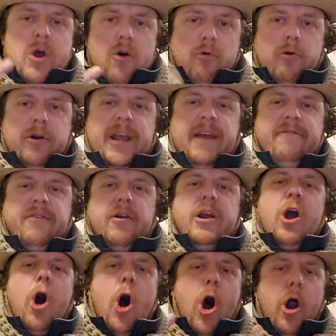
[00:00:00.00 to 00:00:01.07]
working very
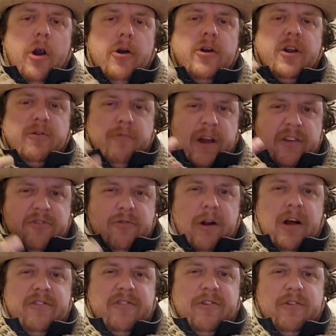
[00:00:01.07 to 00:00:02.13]
hard in
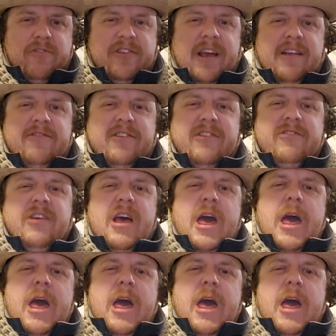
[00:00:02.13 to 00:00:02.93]
restaurants and those kinds of things.